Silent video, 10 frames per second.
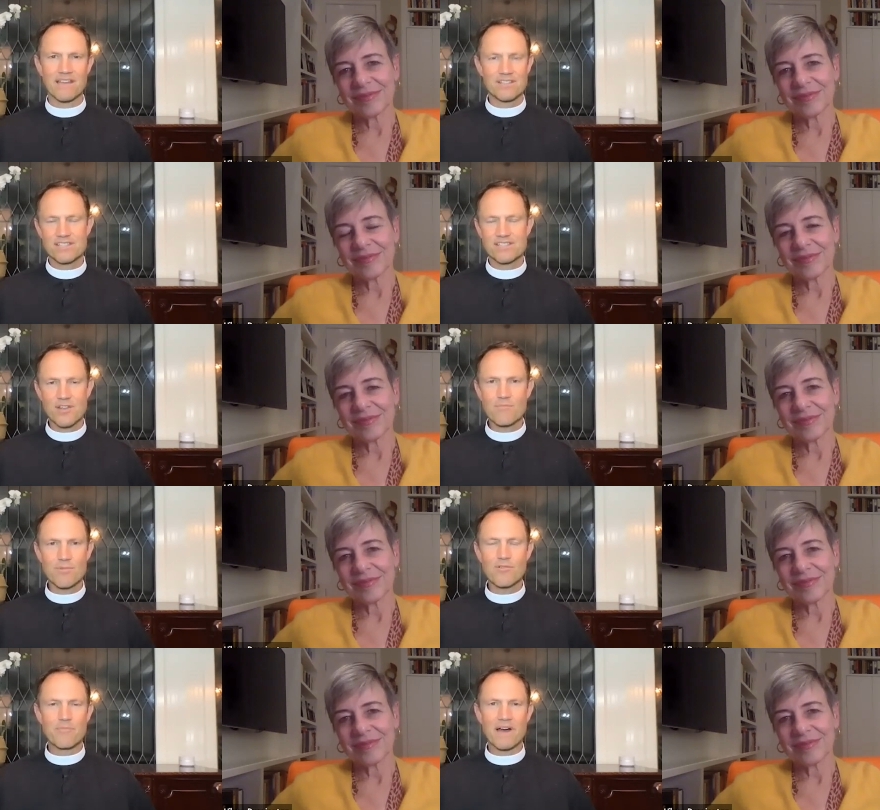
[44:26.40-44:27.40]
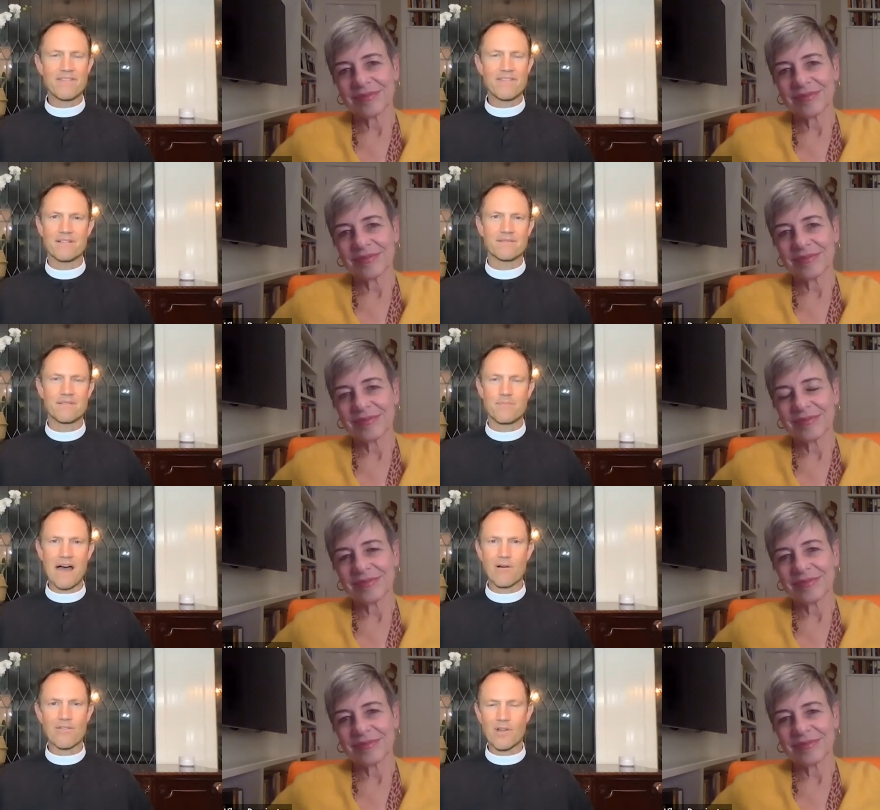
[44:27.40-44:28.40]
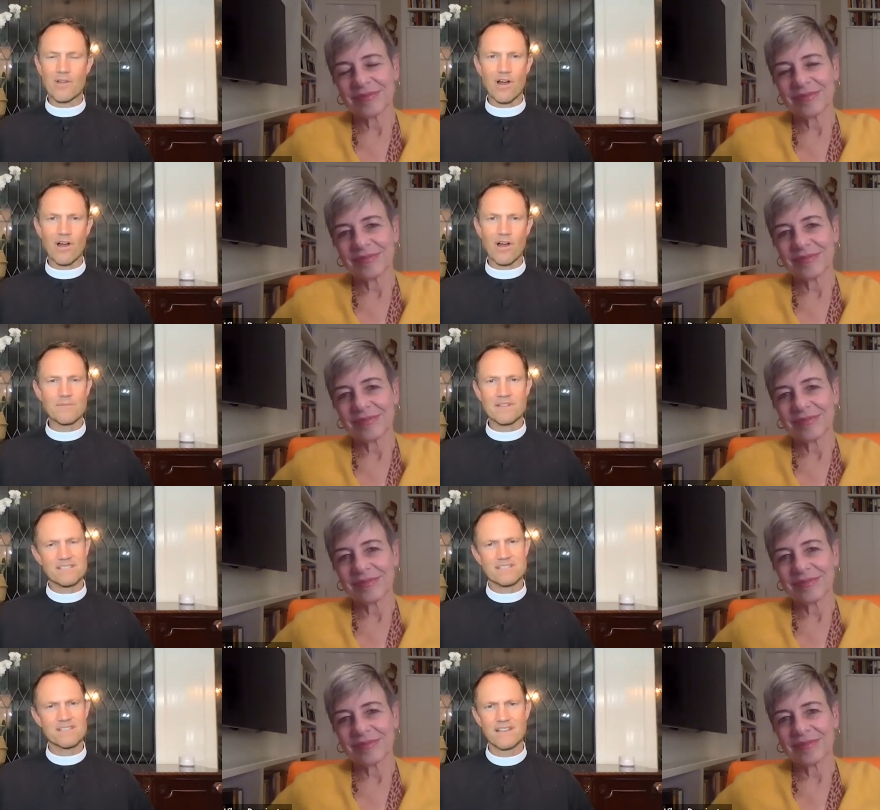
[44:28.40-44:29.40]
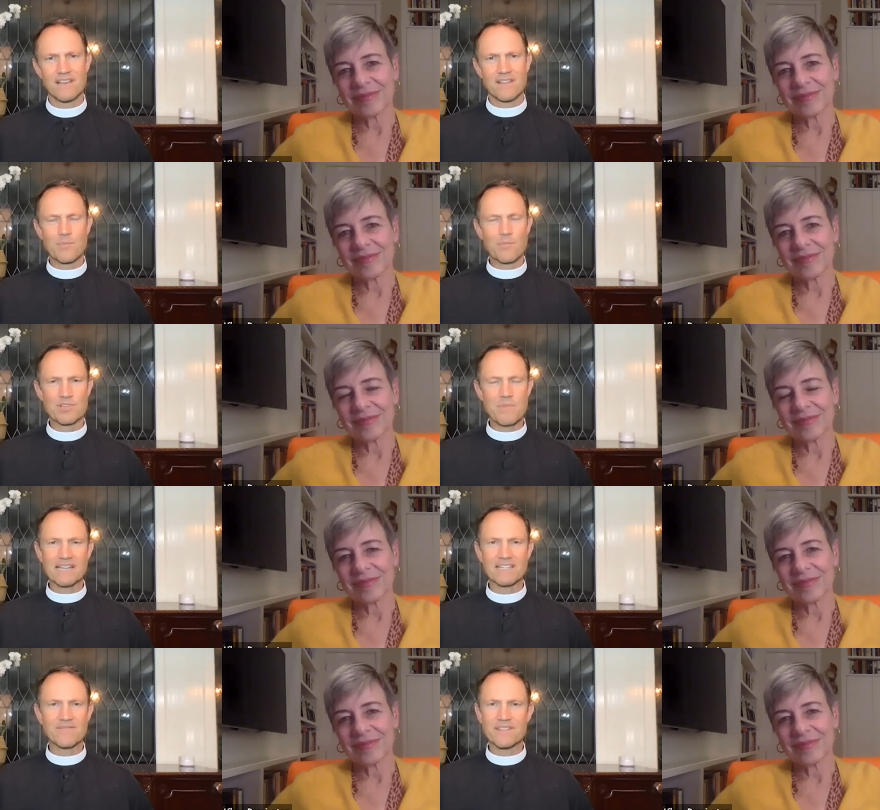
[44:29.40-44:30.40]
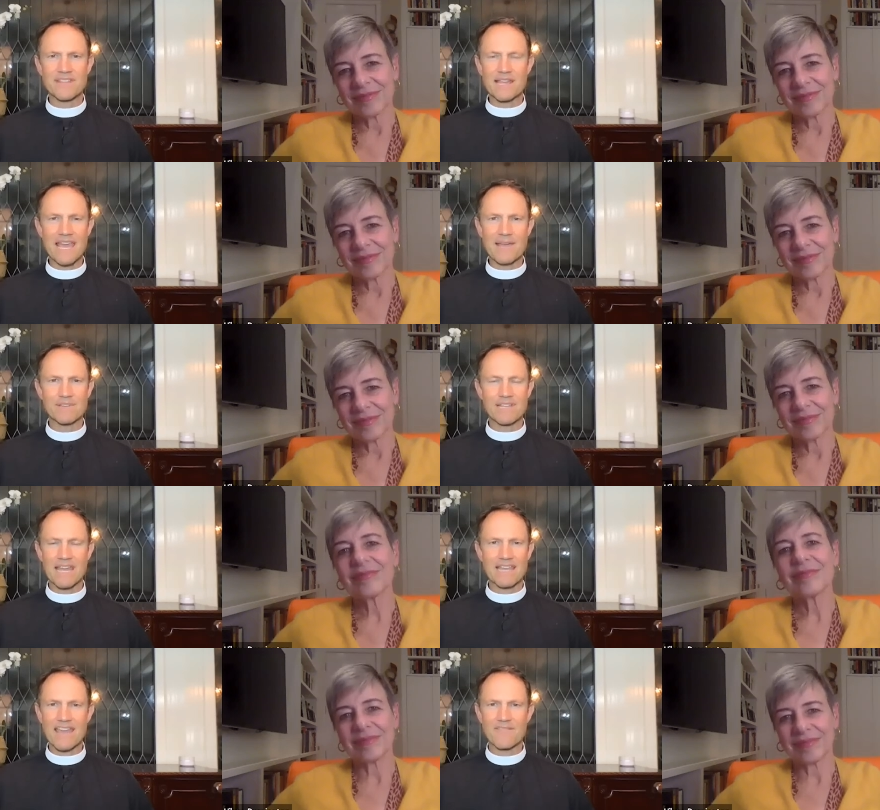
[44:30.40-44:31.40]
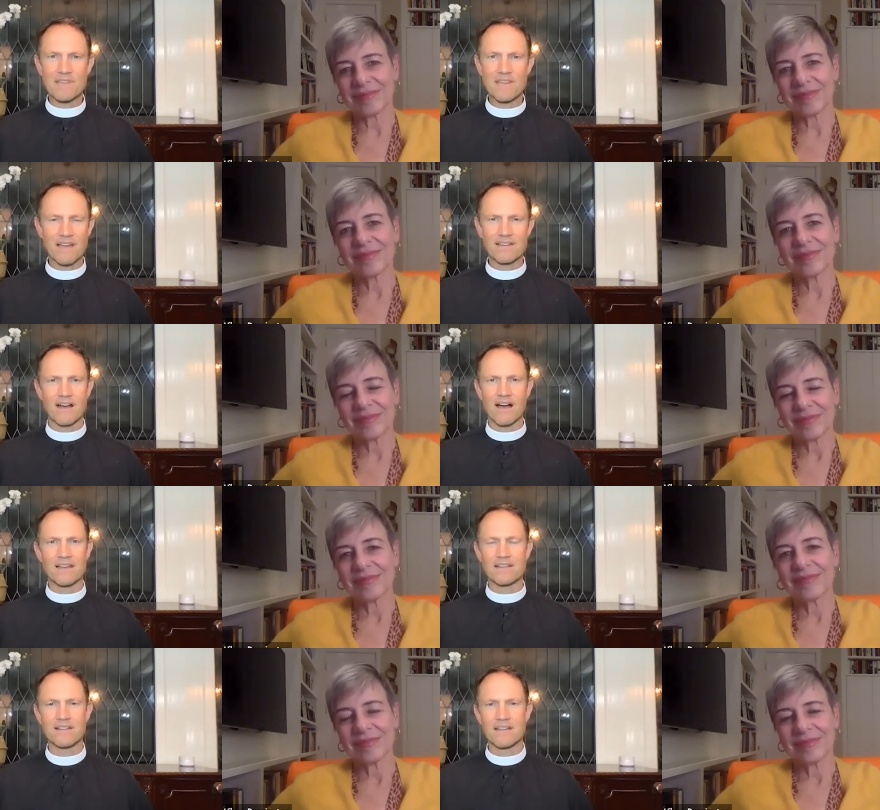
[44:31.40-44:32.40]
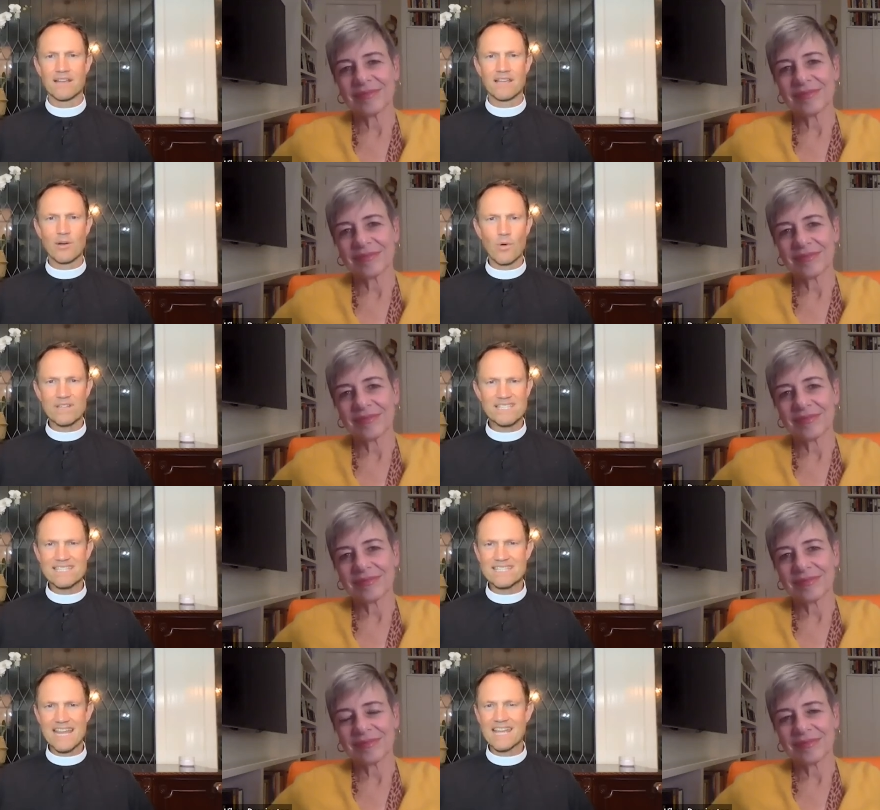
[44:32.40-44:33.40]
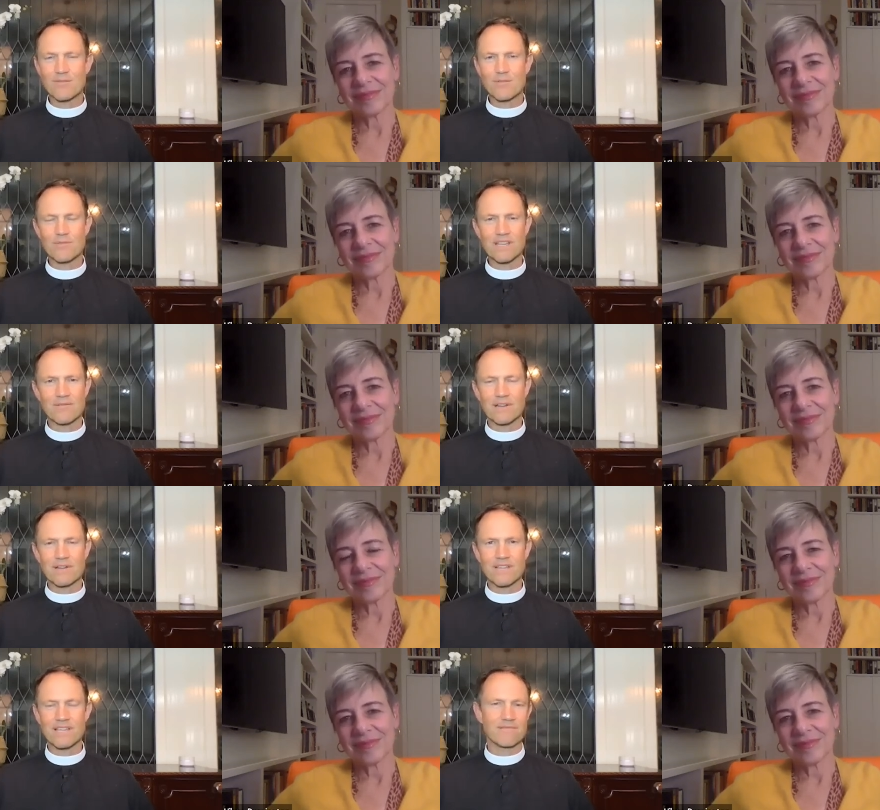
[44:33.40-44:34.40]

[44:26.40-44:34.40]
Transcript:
Speaker 1: just so moved by the the power of their arguments and just the perspective that they came gave me on on you know what's at stake when we when we